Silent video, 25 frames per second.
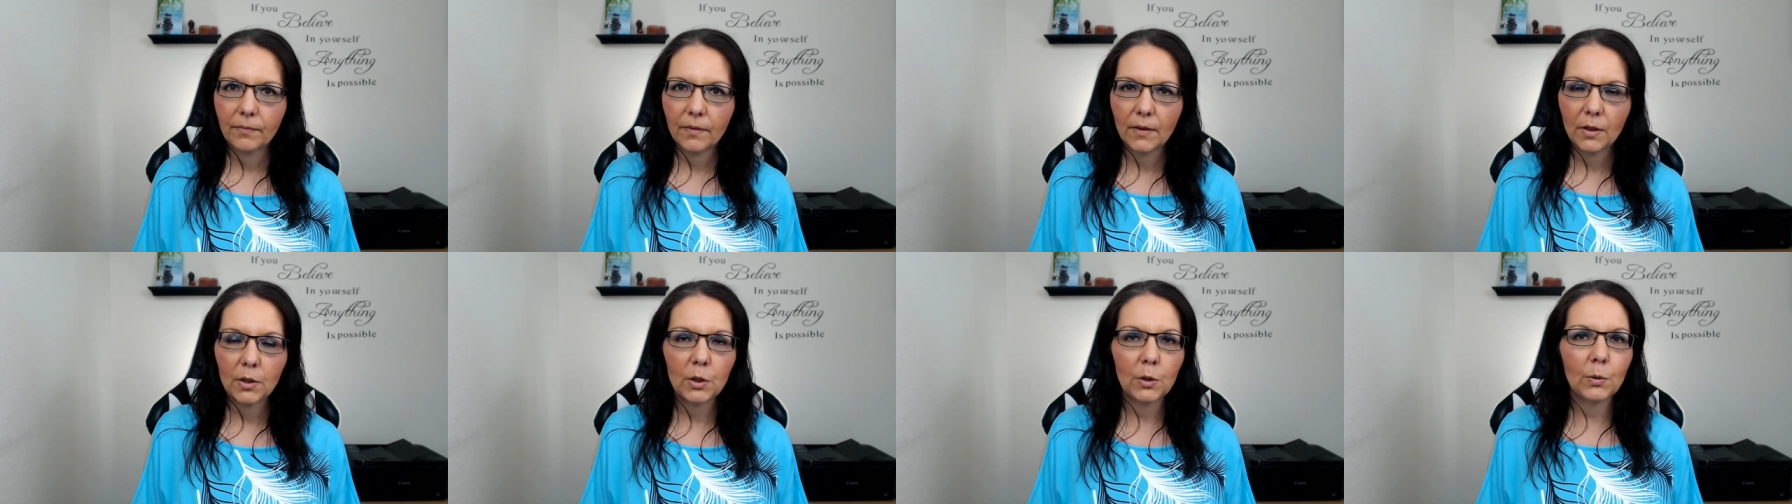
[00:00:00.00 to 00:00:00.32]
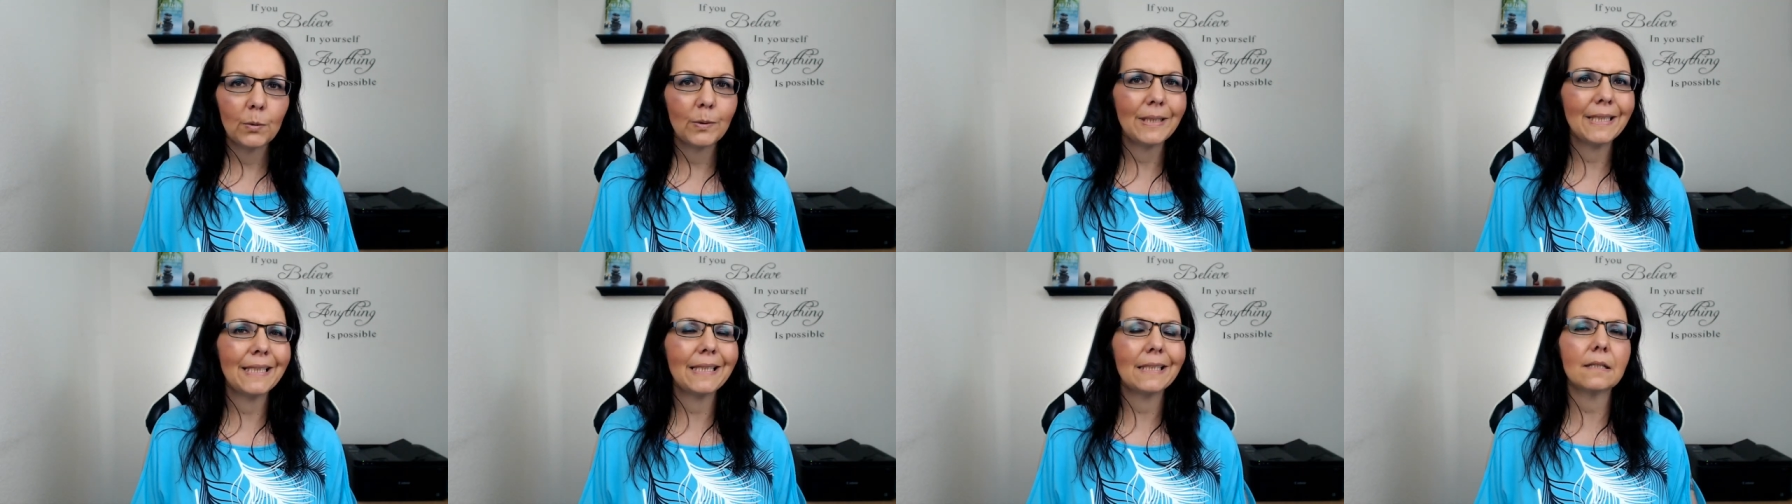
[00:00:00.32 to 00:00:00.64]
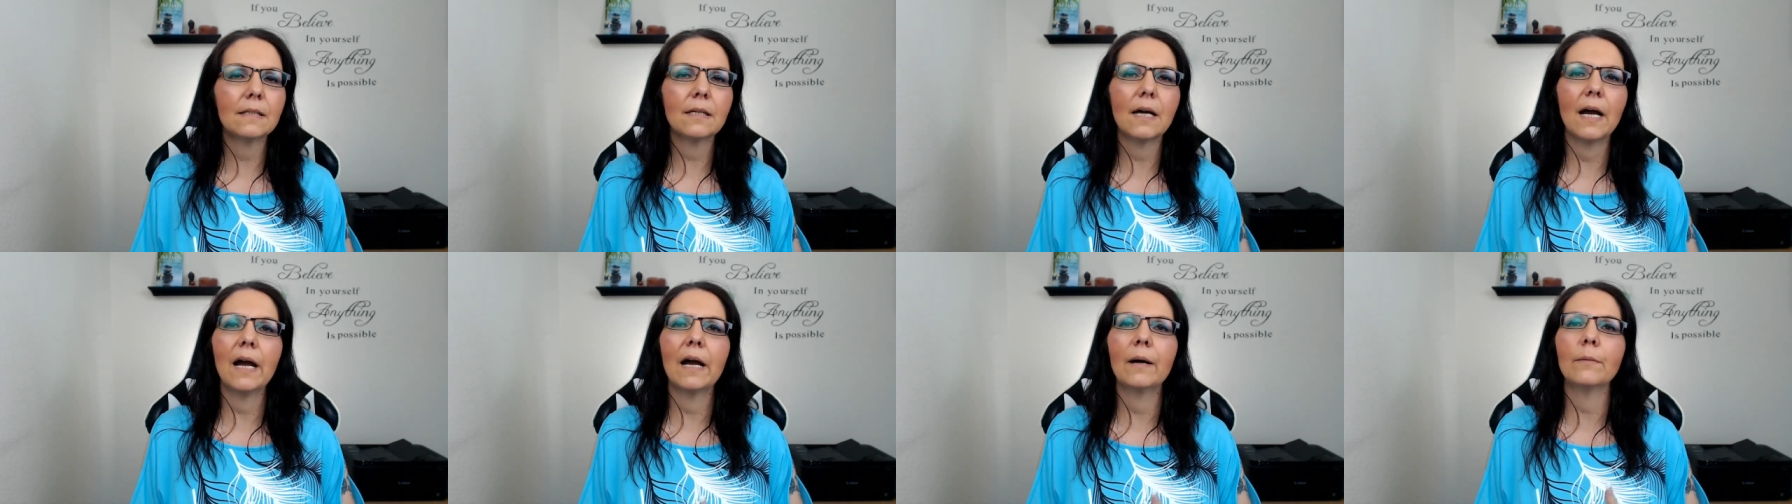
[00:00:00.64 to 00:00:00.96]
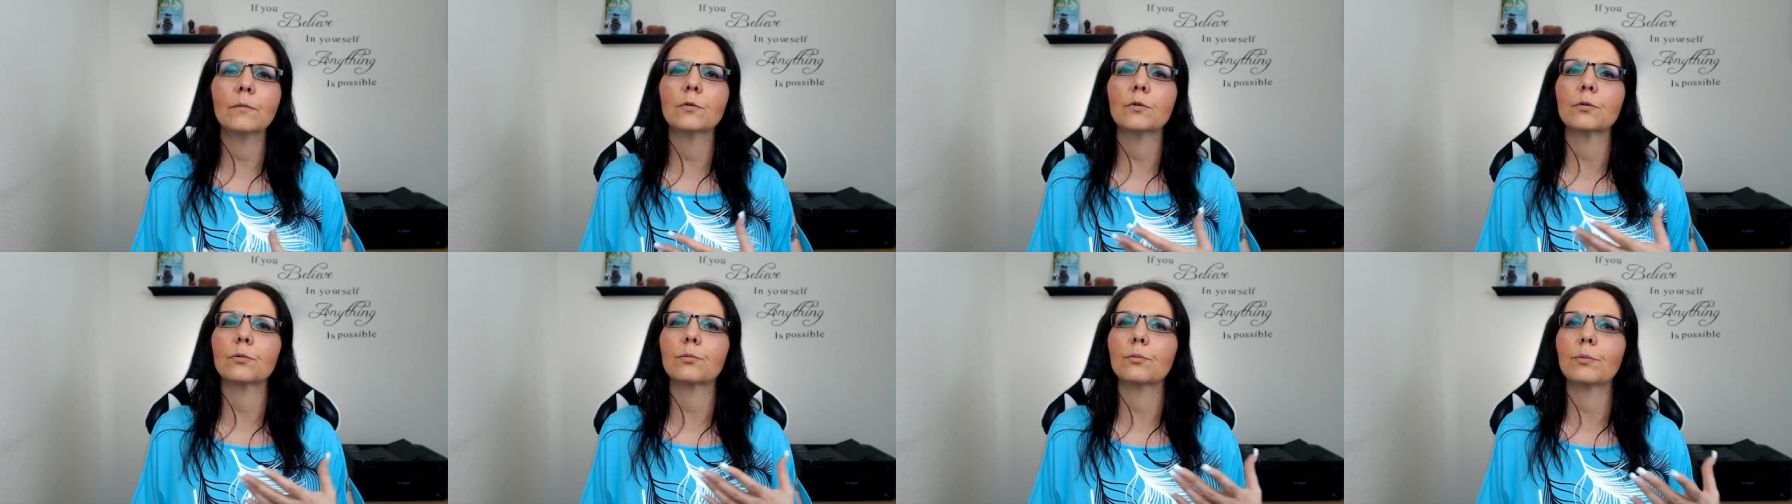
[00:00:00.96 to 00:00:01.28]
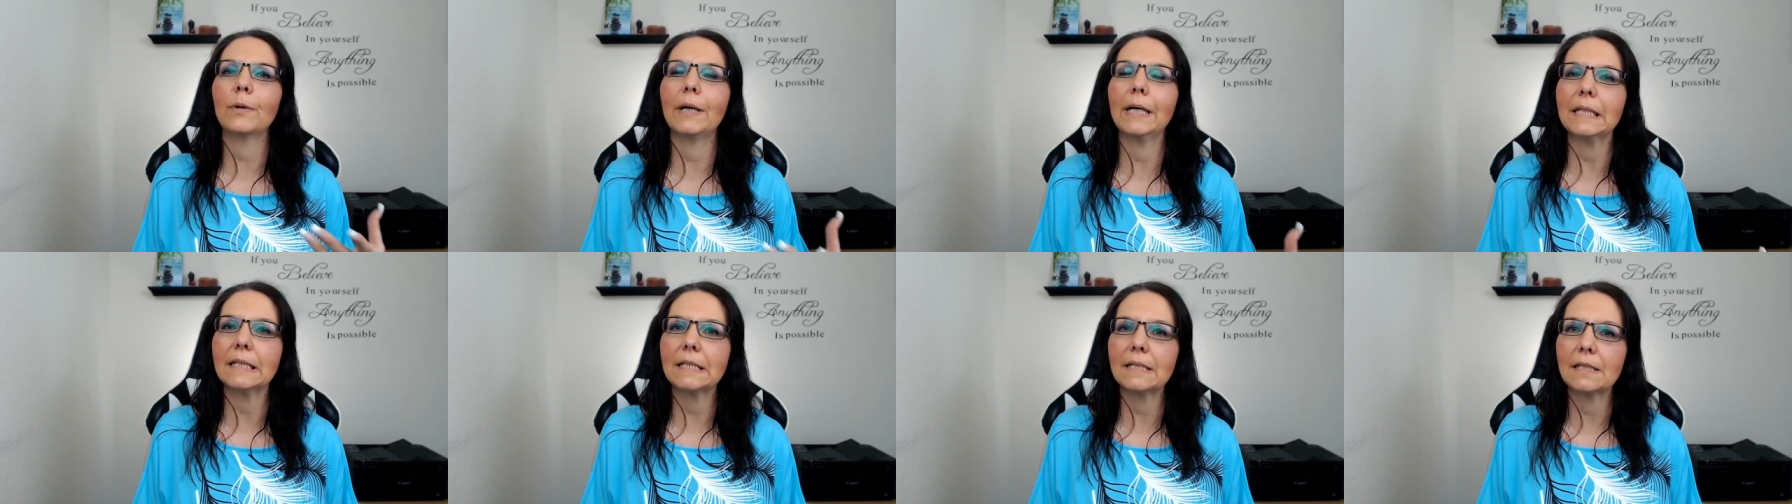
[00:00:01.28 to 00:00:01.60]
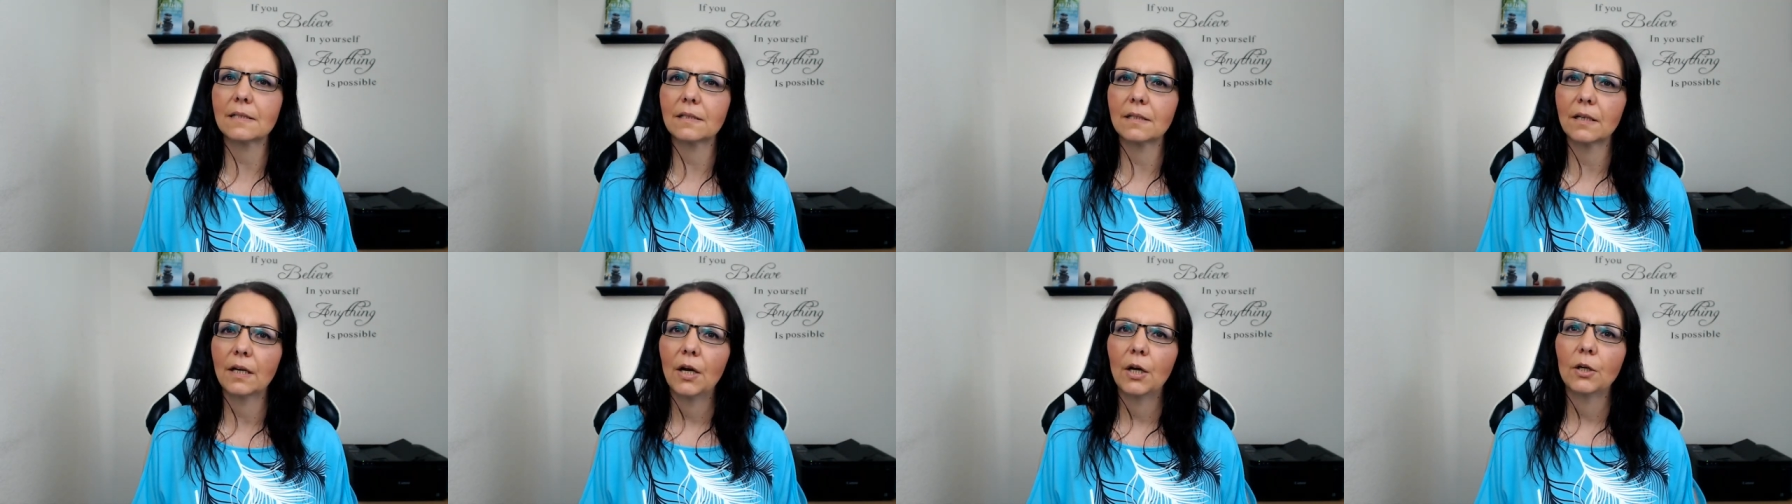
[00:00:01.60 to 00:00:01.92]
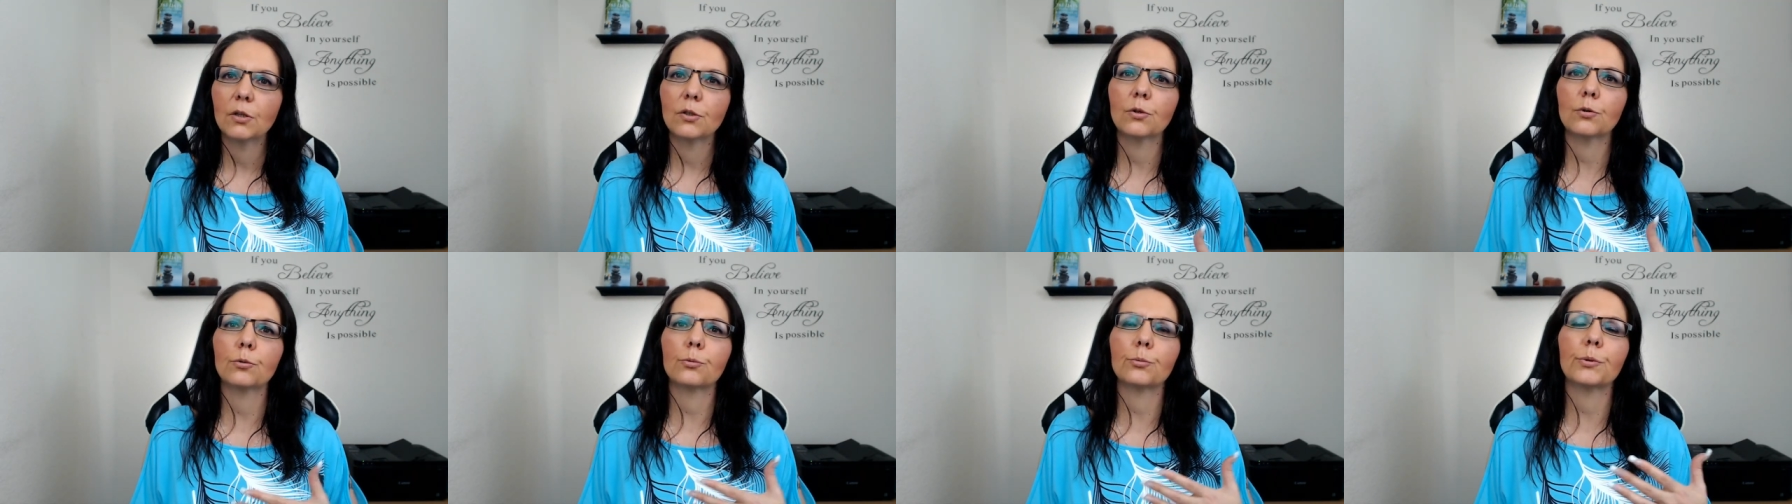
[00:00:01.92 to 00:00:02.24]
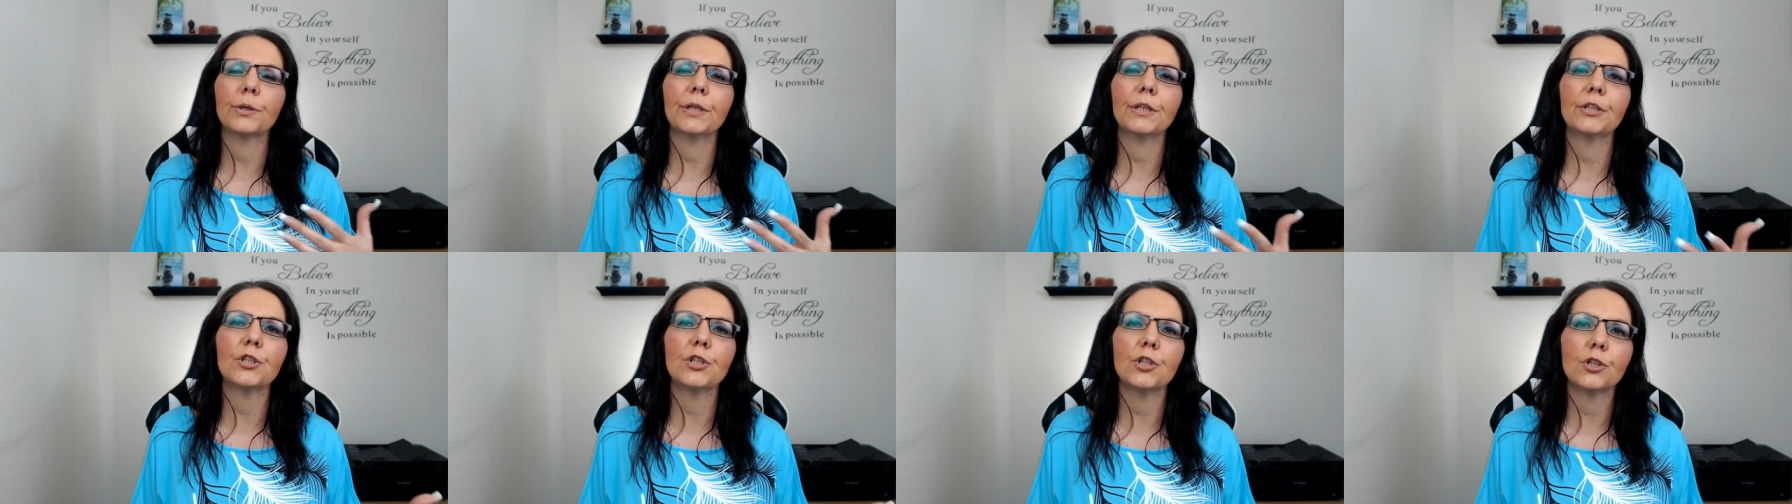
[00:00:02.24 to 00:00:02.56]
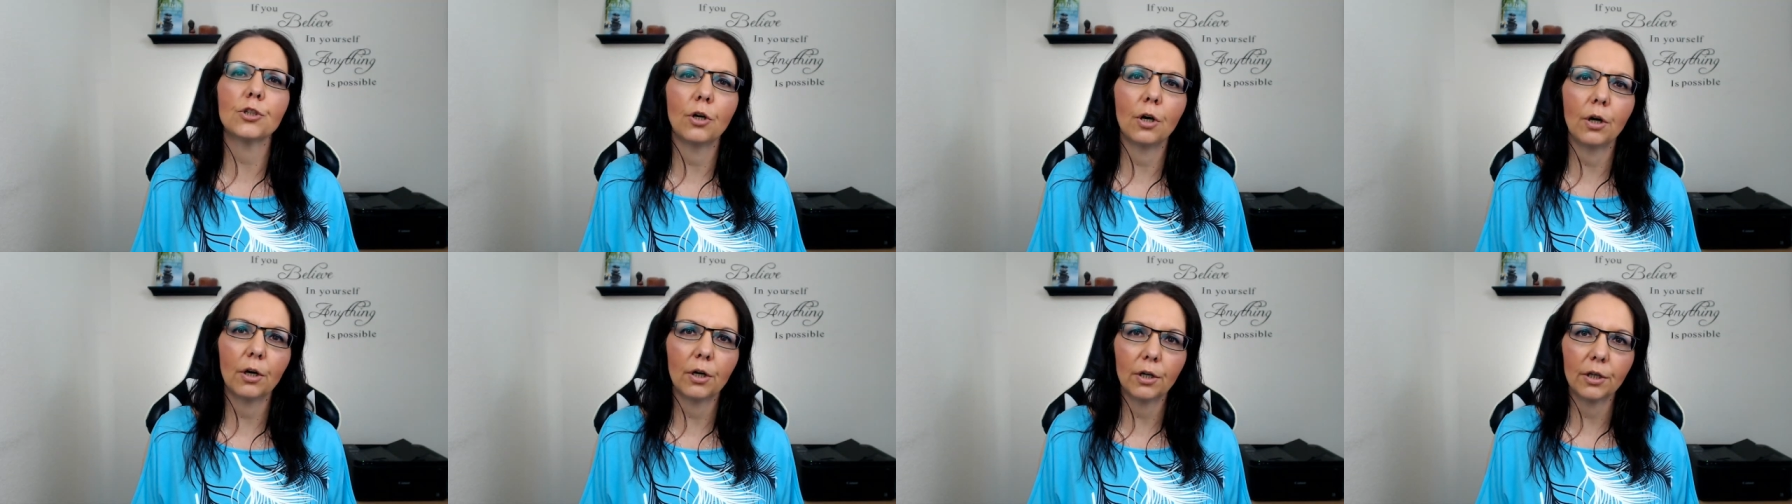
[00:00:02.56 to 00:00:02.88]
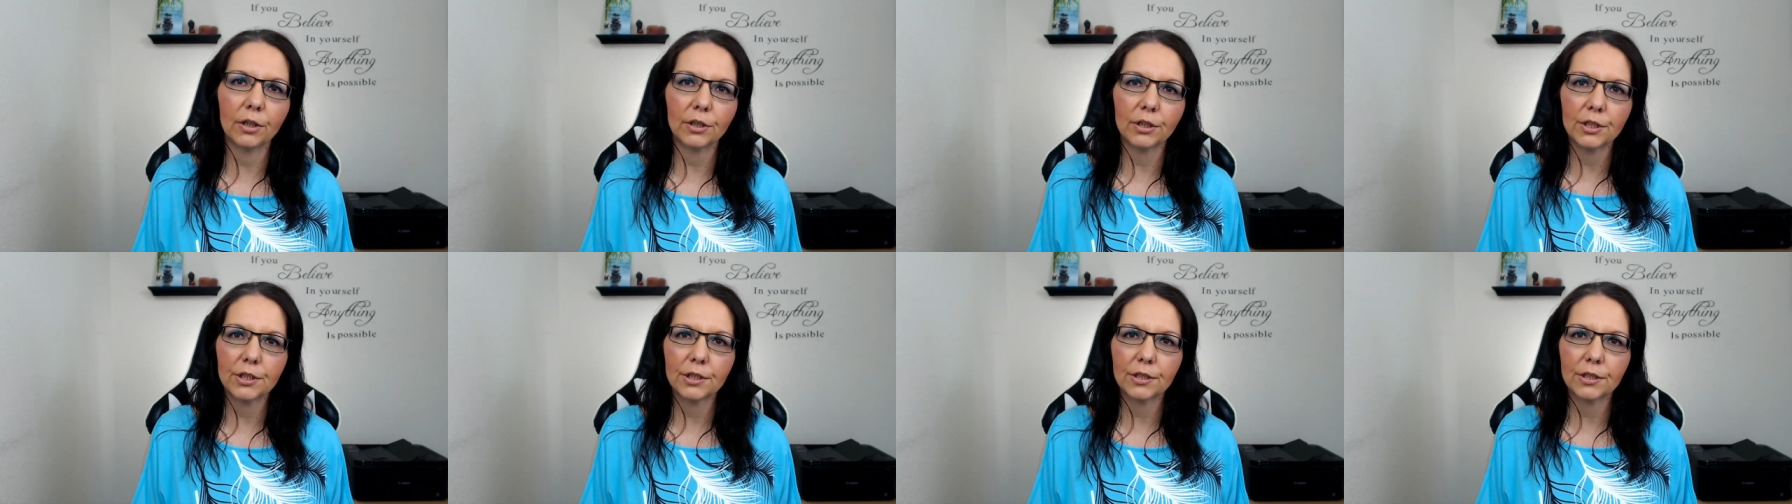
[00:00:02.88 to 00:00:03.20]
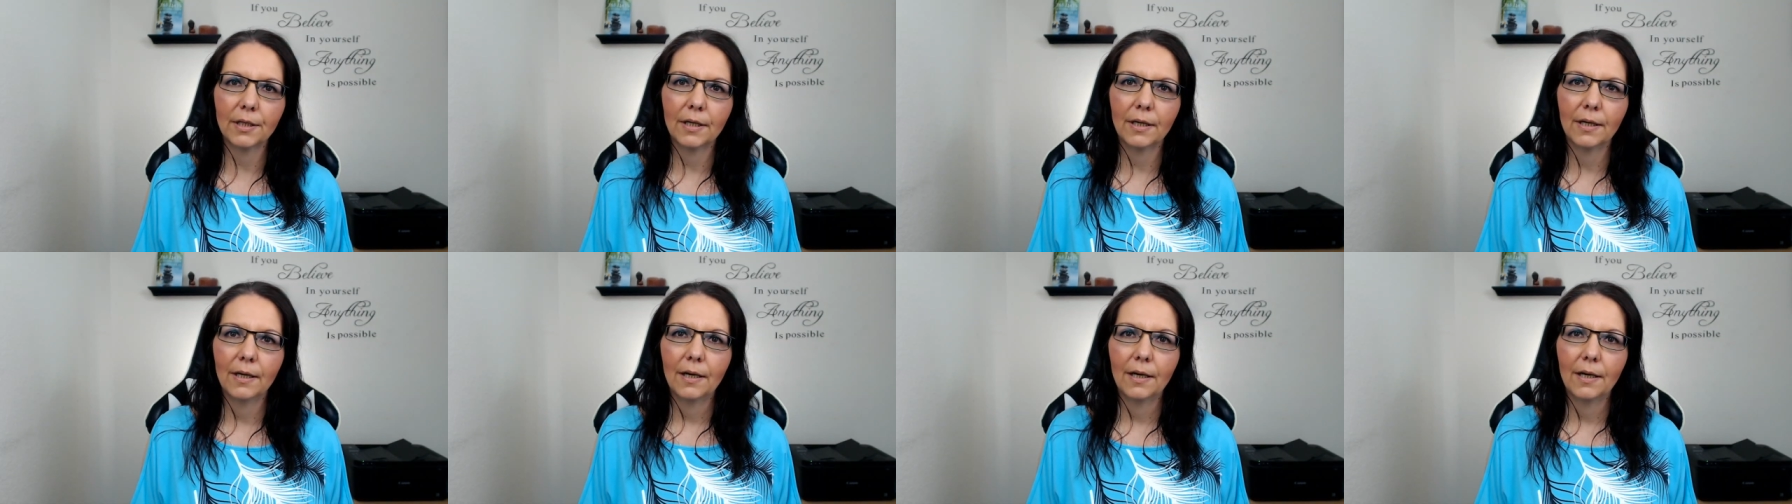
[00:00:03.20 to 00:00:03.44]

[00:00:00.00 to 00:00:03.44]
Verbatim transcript: You need time to rest, to recharge